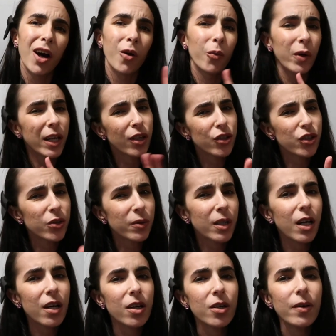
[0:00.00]
a week or two
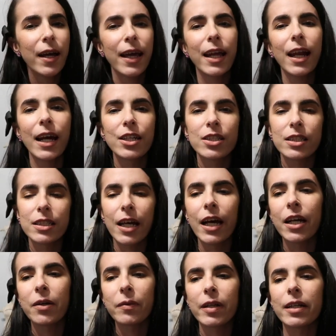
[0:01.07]
ago and I just
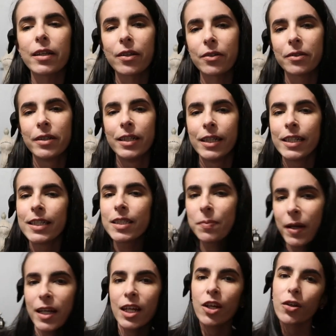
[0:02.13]
kind of went a little
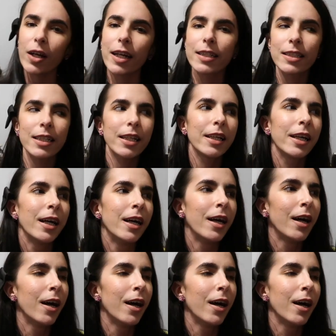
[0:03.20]
spending crazy.